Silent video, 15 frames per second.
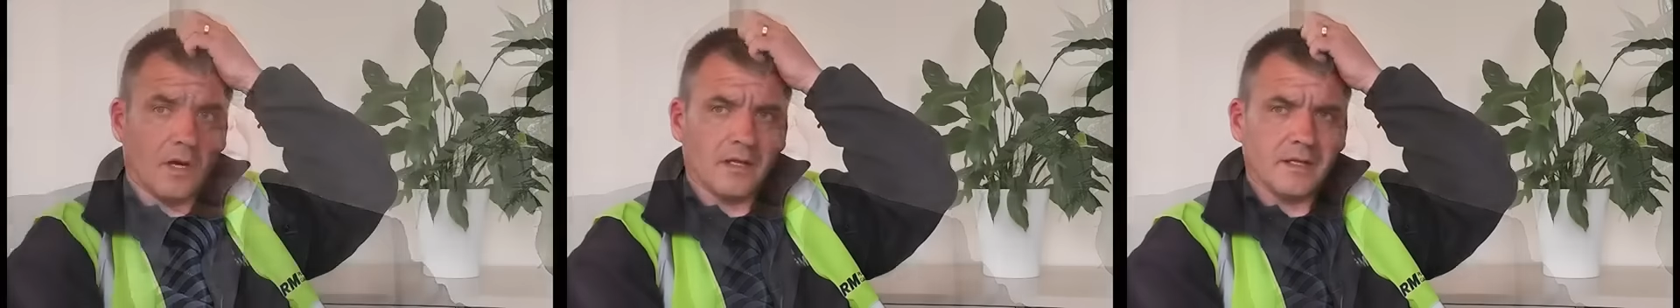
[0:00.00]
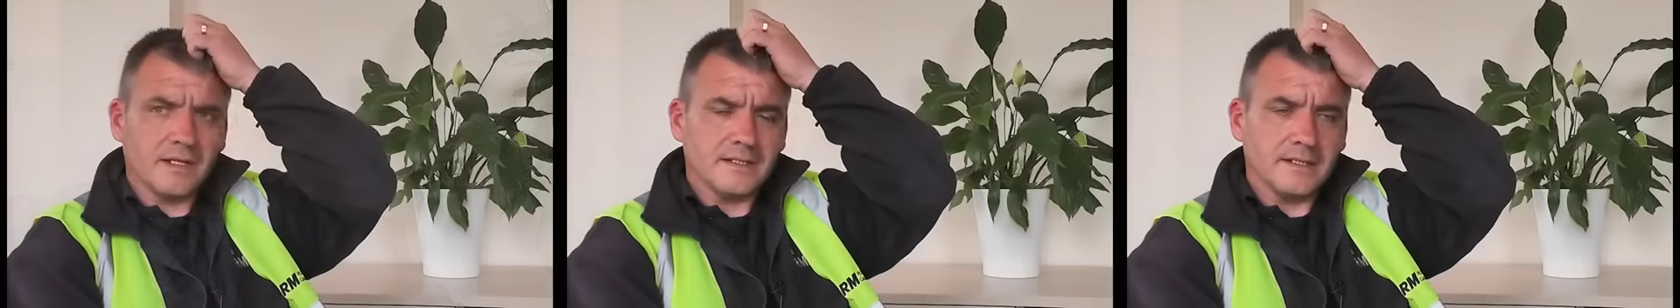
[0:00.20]

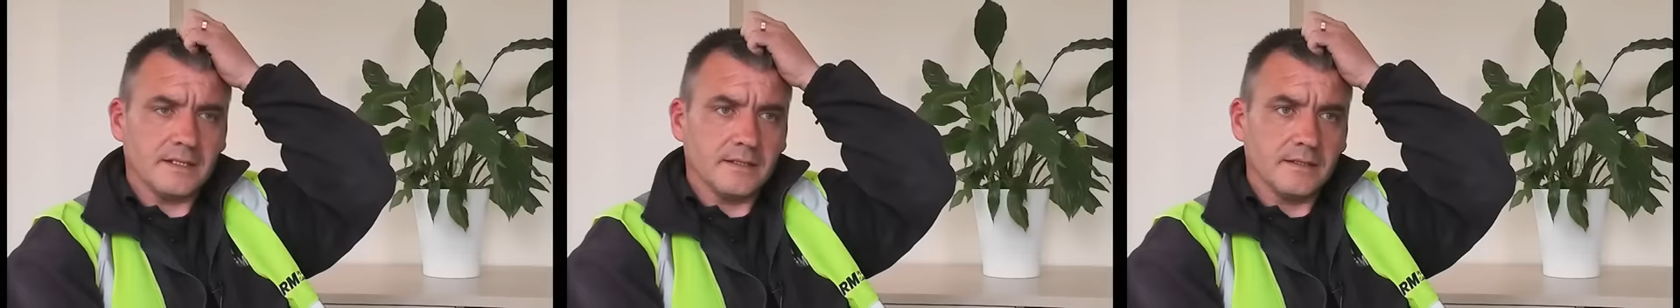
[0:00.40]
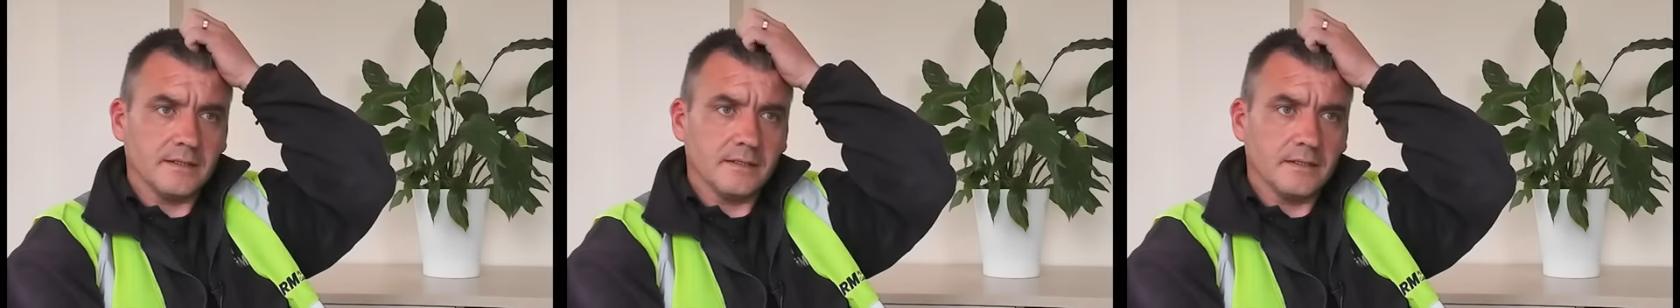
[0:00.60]

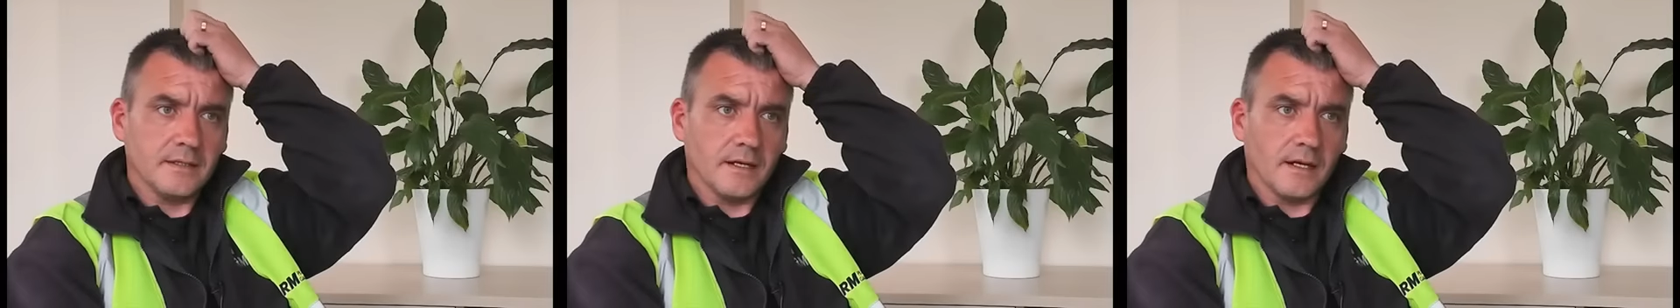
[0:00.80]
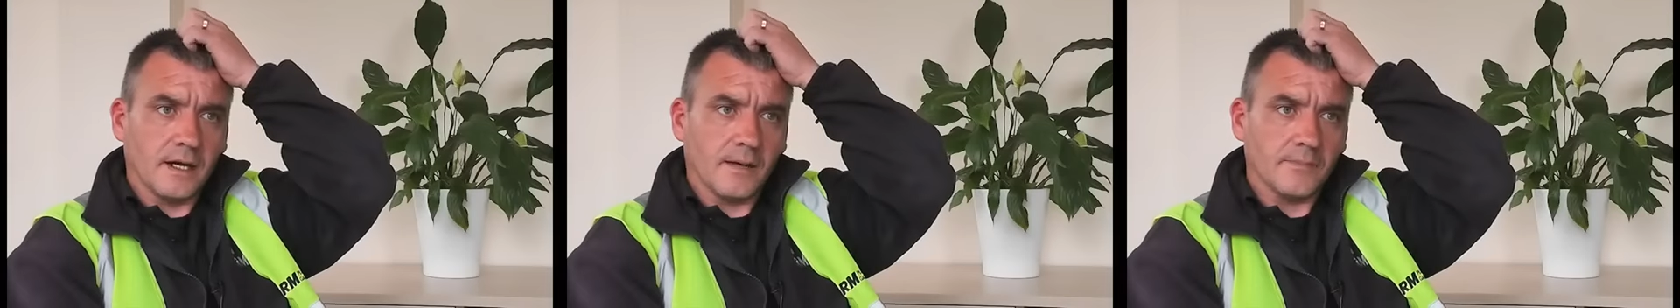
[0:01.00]
Elated,
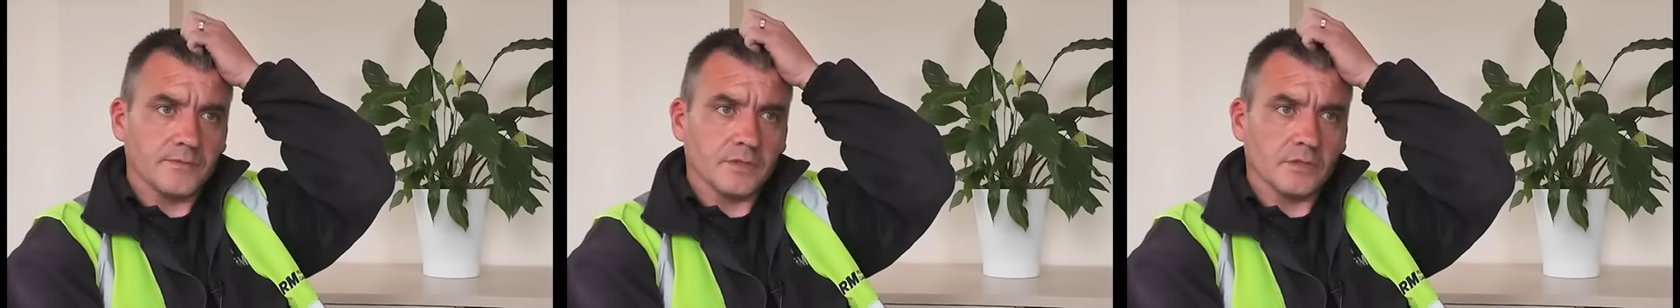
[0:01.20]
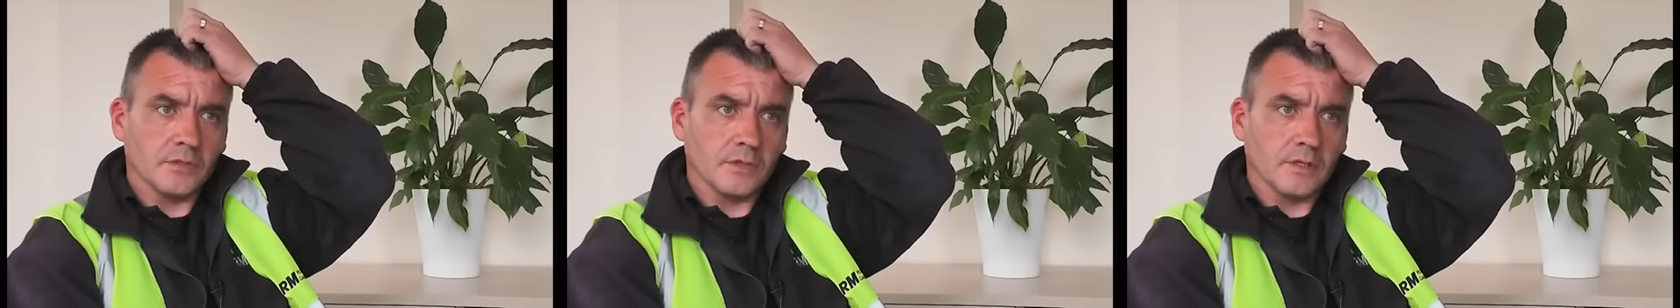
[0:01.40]

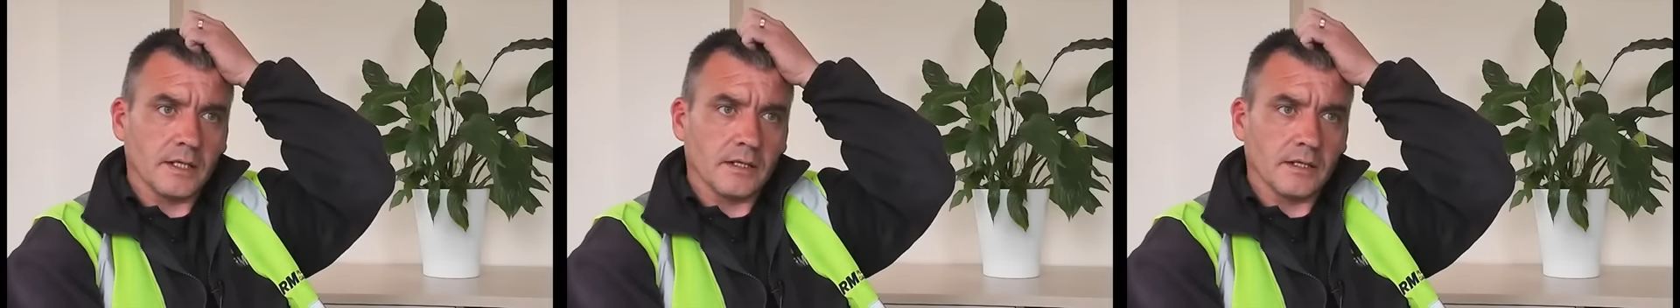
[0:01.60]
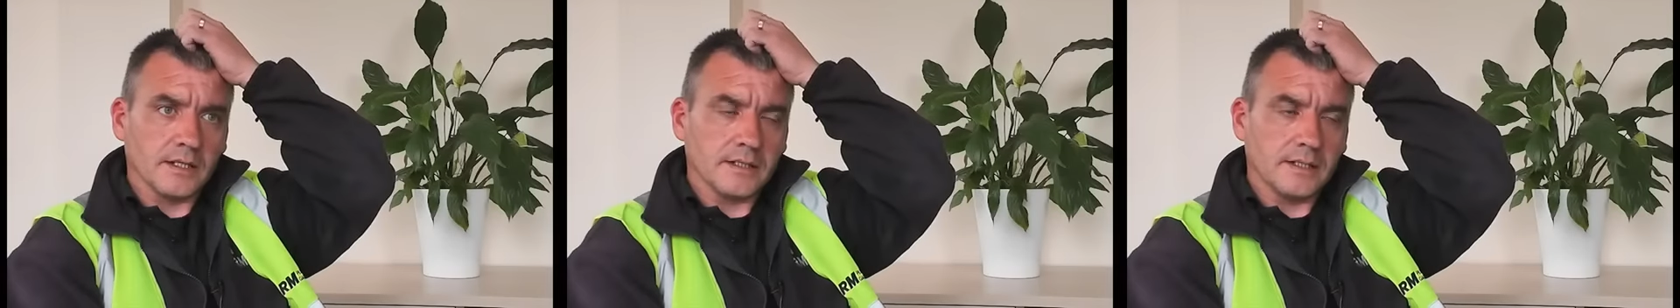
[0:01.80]

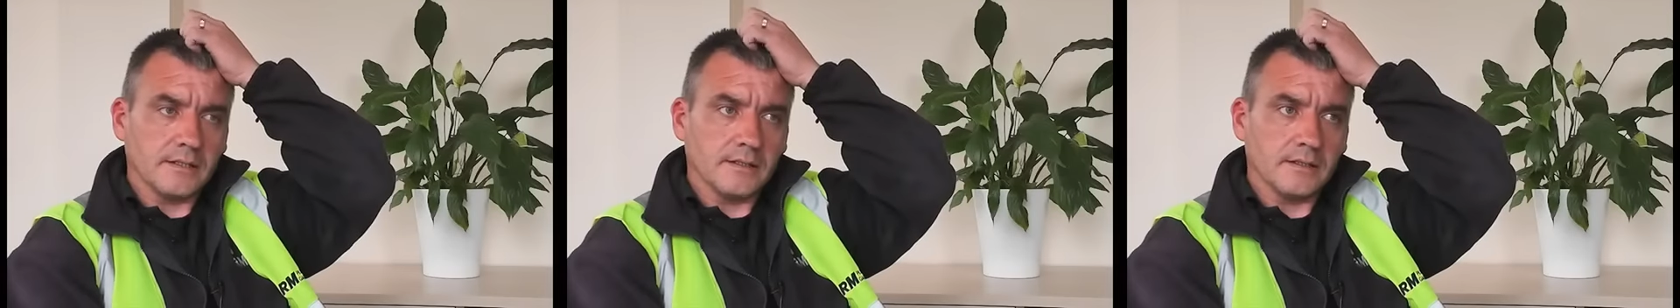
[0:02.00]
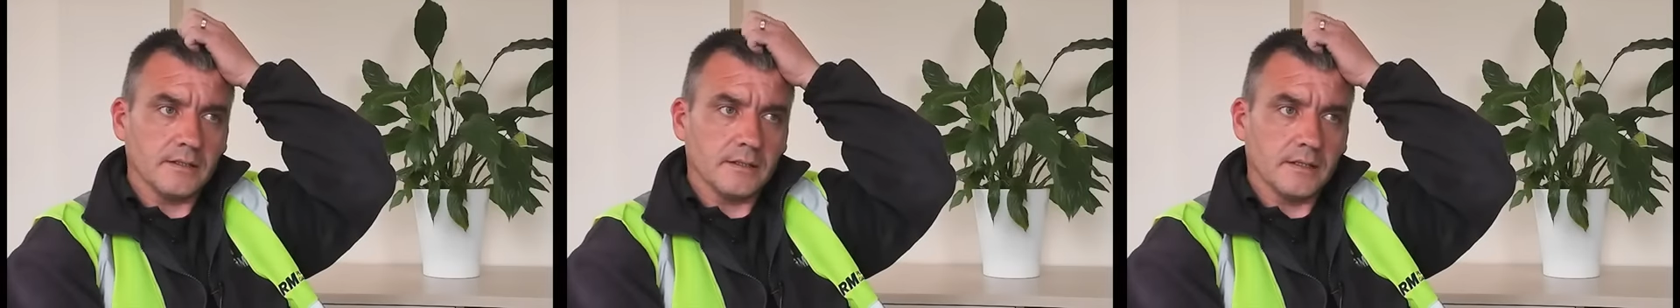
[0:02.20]
absolutely
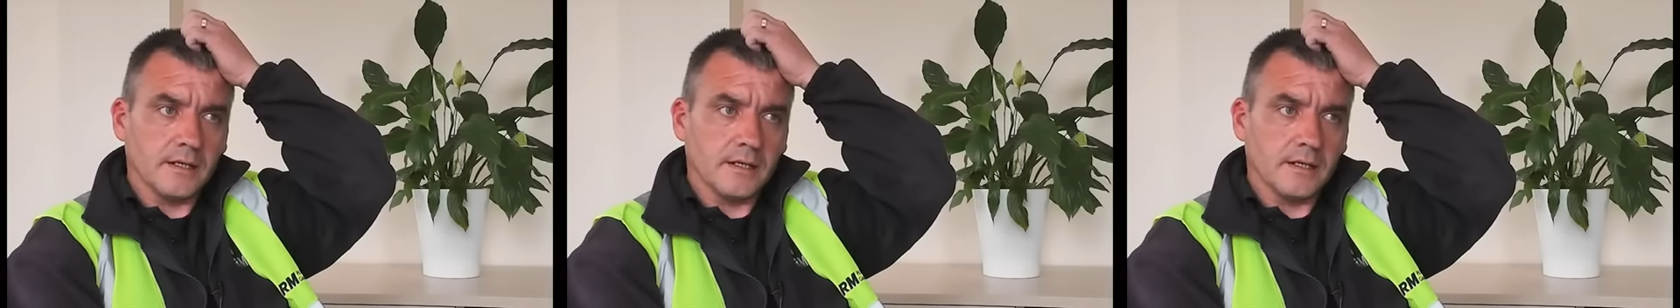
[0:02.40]
elated.